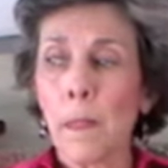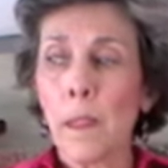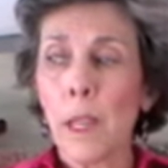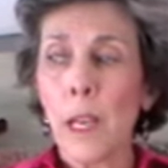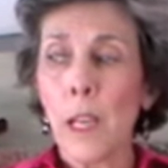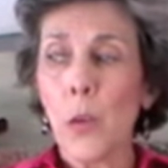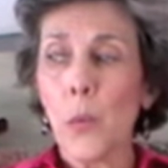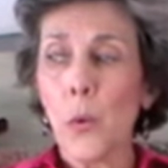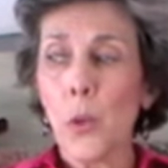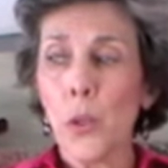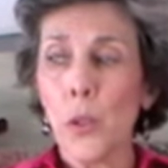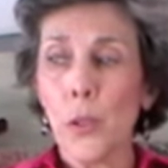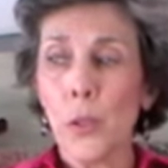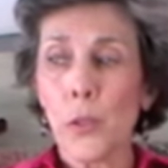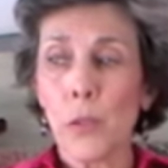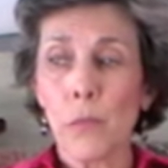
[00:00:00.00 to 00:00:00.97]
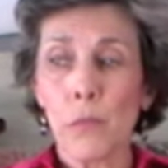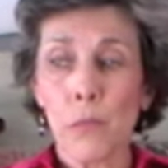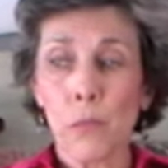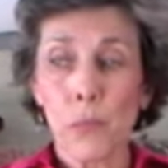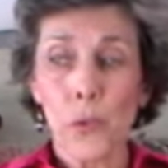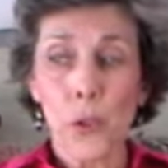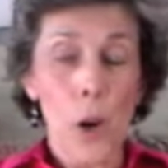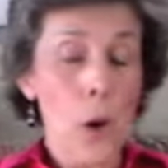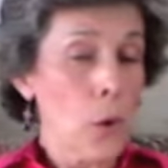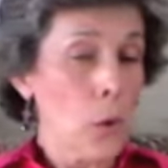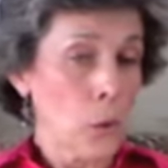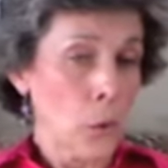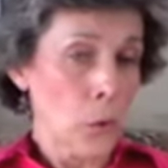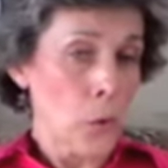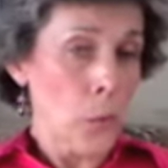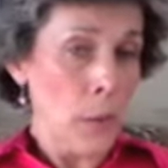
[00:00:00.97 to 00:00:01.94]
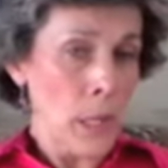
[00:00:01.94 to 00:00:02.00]
They were
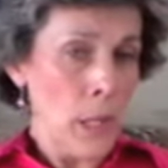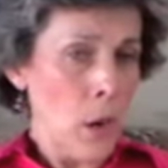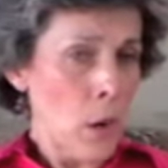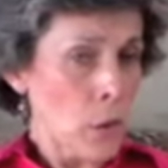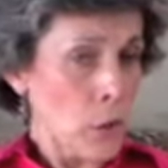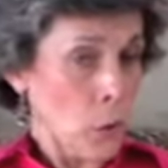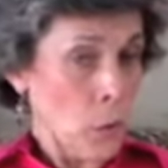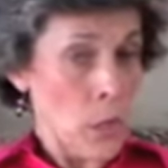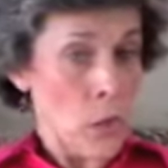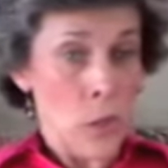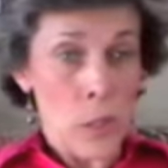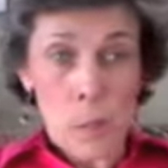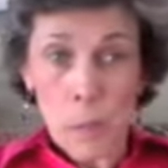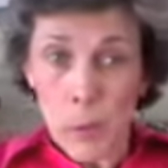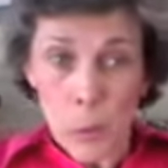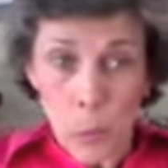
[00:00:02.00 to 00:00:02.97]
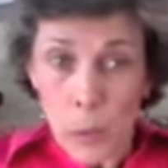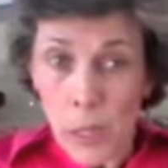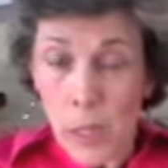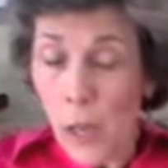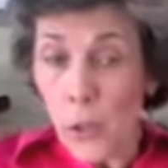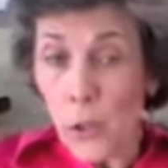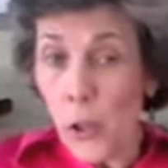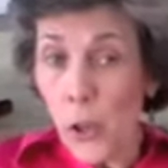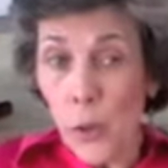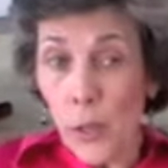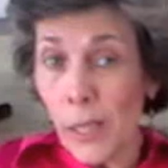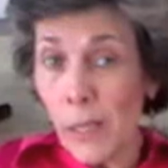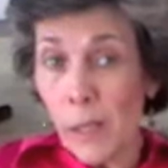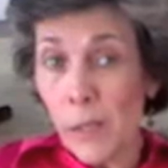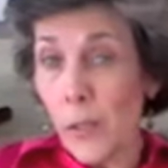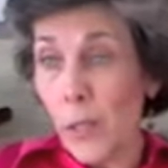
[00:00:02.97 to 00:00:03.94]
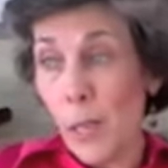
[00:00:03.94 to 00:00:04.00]
told when they asked questions, but we don't know
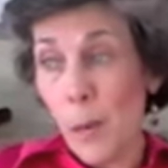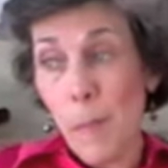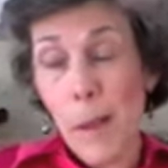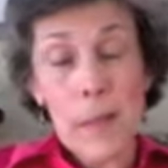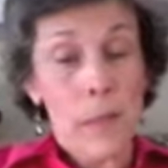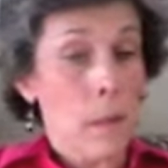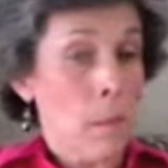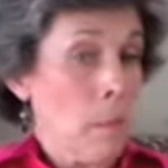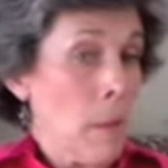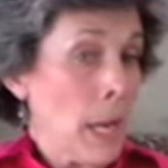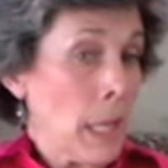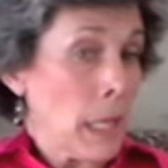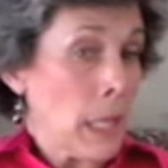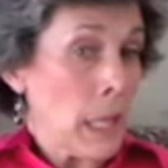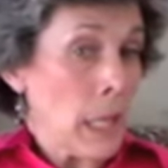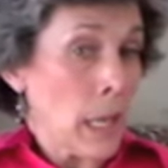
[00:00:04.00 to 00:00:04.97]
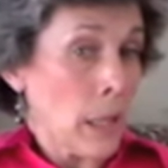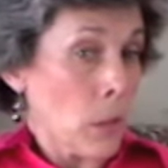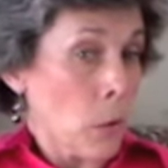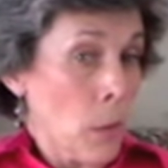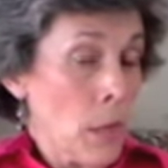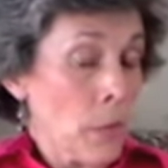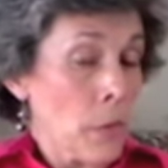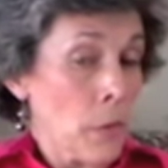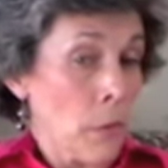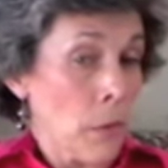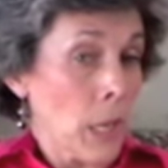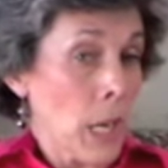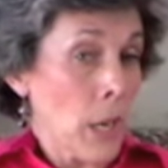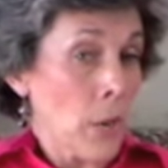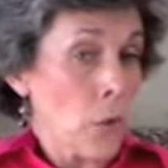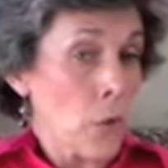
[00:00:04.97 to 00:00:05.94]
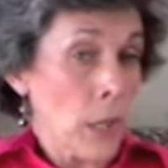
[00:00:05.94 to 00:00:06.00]
anything about the money and the wealth of the
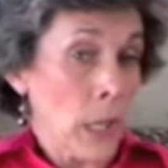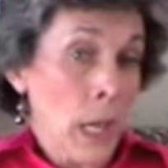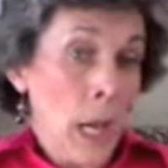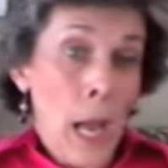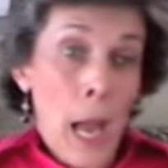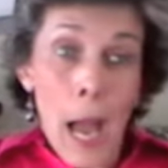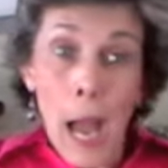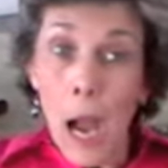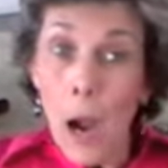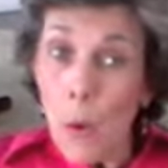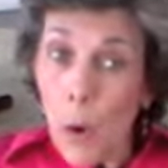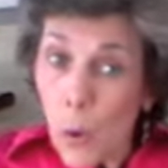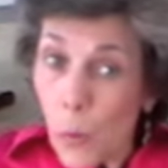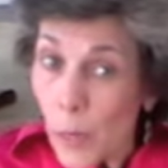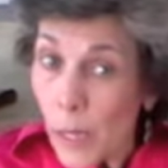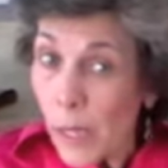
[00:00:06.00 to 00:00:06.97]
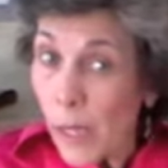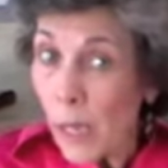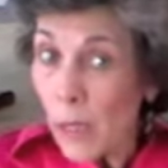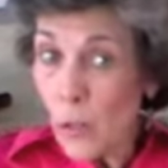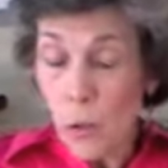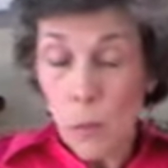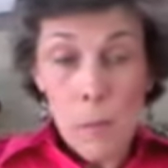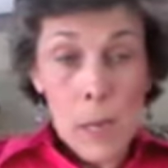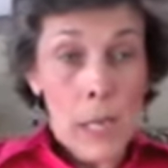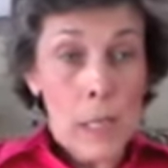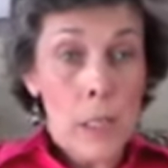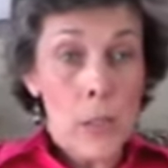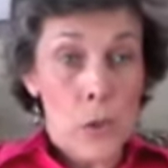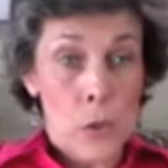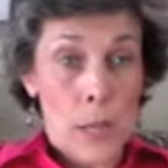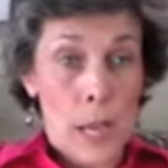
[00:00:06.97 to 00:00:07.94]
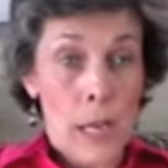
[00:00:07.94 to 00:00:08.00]
country. How are we going to
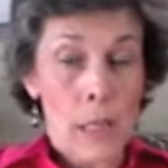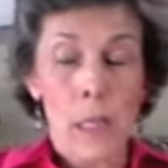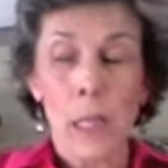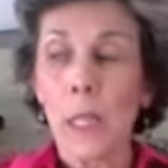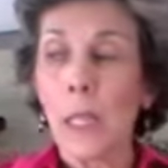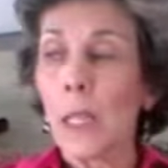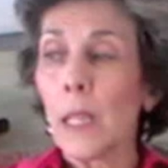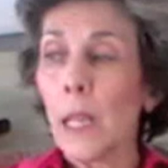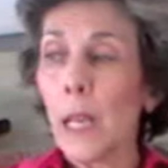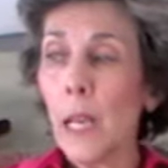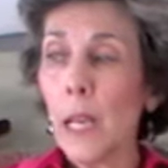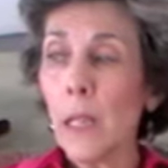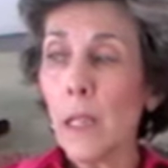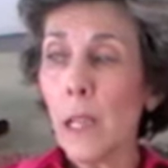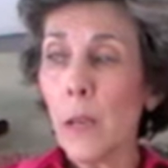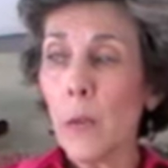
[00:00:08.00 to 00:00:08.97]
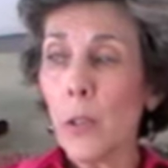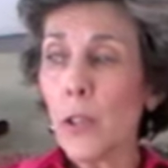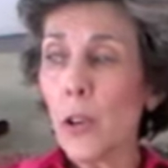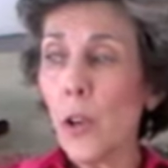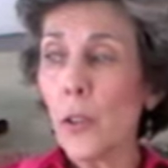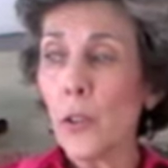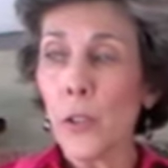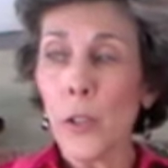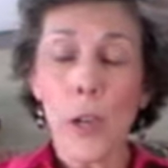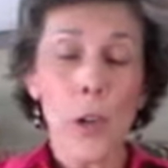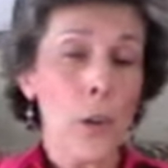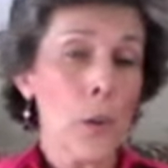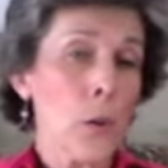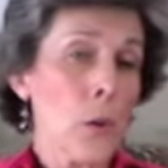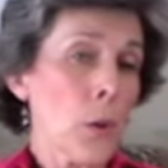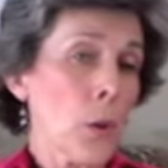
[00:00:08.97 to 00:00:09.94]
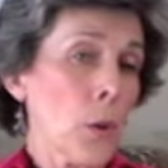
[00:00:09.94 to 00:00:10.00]
manage that? And they were told,
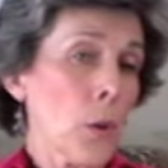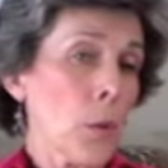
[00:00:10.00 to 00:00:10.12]
no,